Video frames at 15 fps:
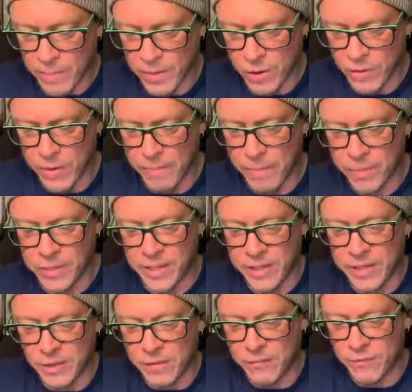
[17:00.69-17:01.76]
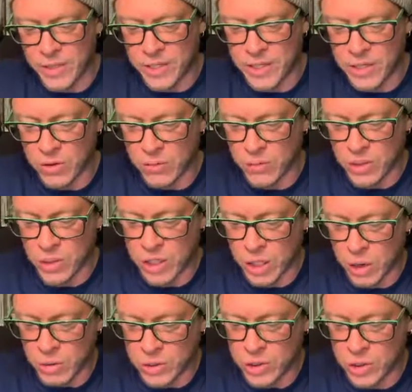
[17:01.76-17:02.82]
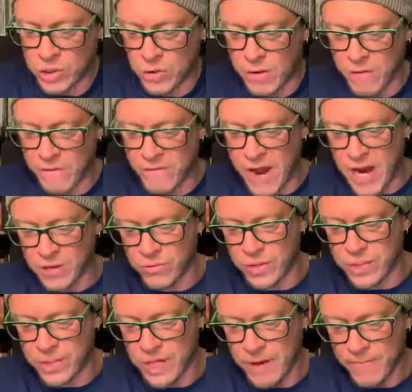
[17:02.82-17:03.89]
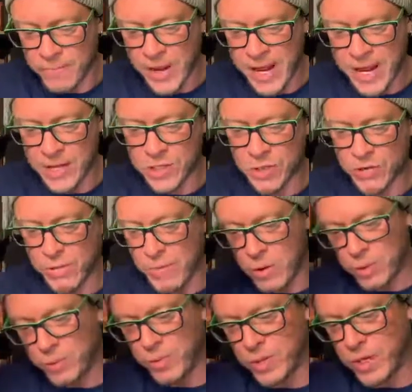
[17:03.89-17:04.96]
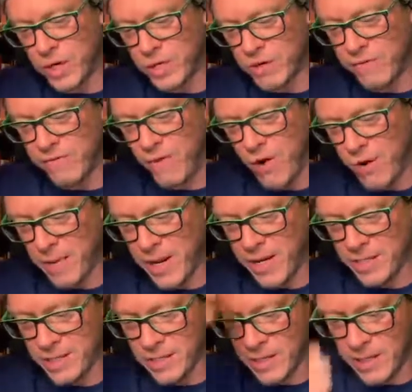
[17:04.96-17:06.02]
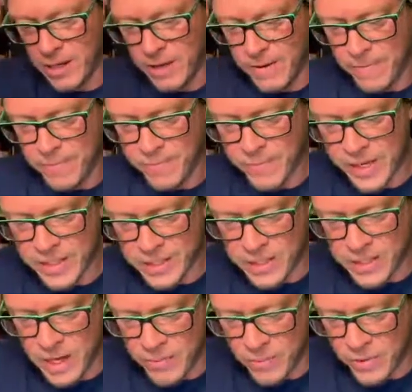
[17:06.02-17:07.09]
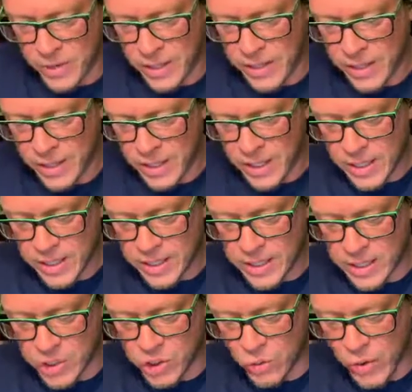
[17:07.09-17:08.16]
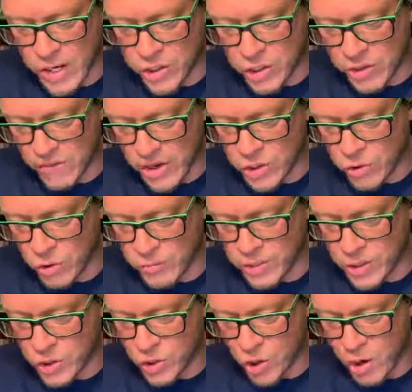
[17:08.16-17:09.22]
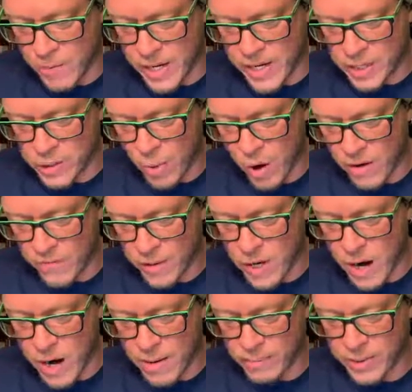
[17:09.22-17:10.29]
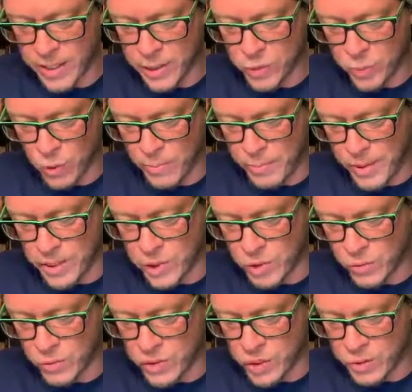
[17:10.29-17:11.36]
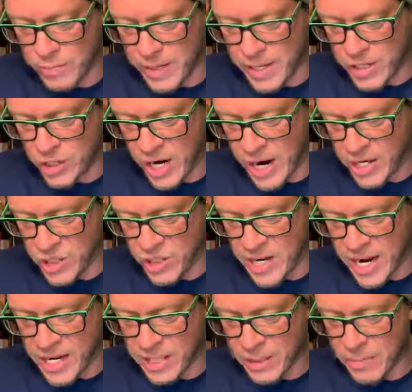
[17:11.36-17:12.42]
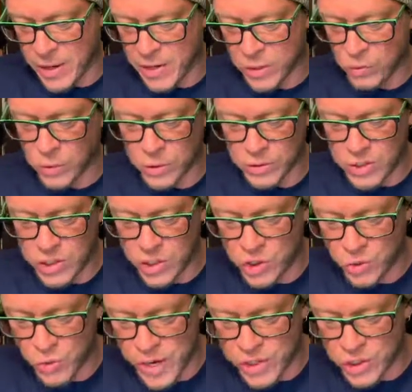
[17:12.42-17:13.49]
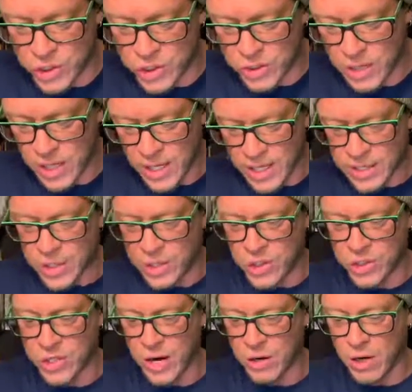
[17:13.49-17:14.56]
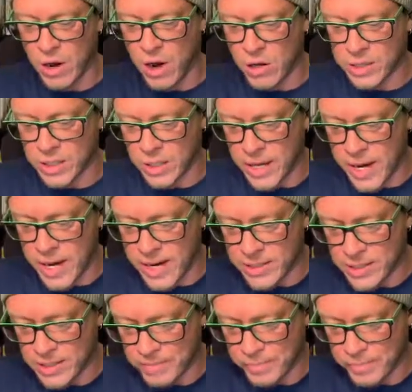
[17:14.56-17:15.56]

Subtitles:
but on the particular frontier which is closest to their factories and to their most productive farmlands? In summary, the situation of our troops in Germany is part of a complex world picture which is being changed daily by new world situations, such as our long delayed